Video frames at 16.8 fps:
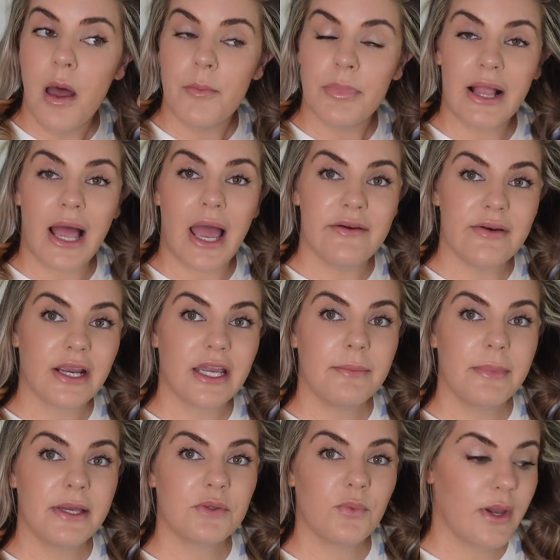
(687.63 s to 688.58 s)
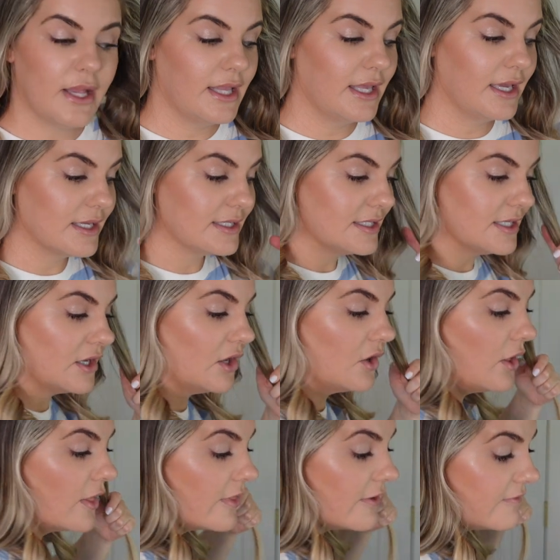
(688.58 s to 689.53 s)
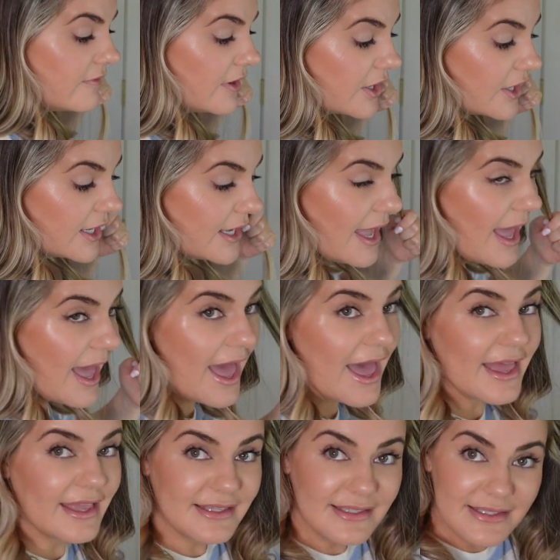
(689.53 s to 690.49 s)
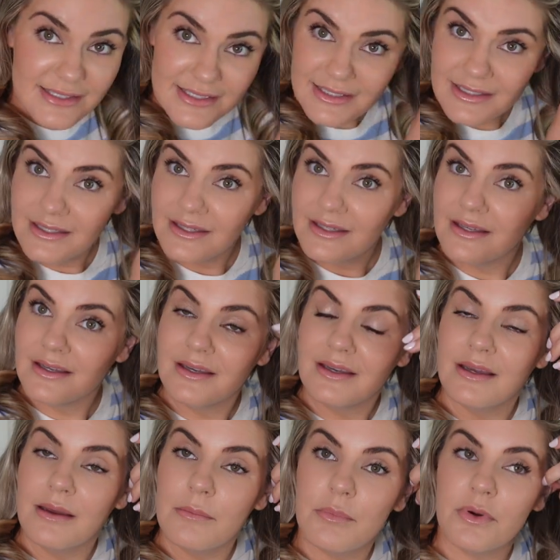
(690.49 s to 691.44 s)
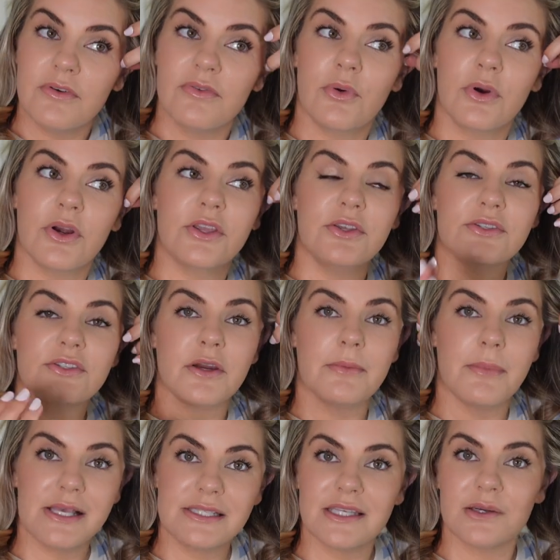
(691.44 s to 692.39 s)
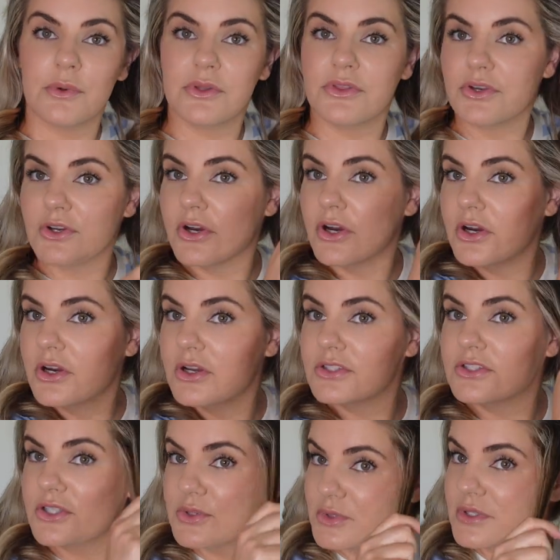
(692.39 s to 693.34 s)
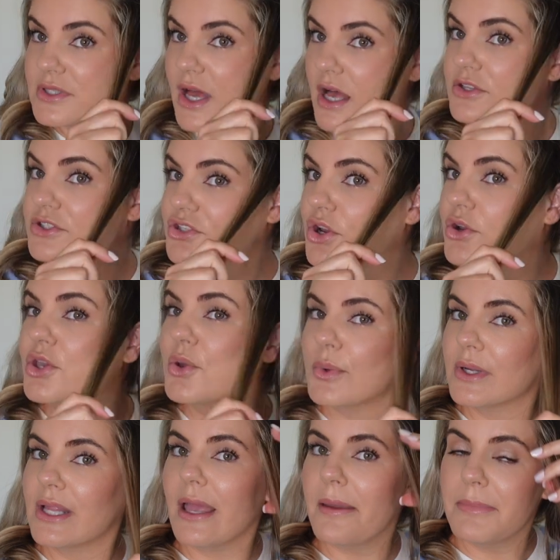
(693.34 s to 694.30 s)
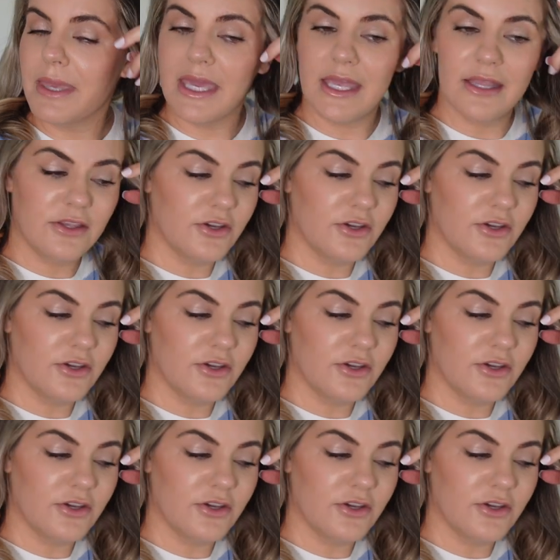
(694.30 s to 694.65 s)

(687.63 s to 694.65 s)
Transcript: But I recommend waiting until the very end before you start messing with your curls. I'll show you what I mean.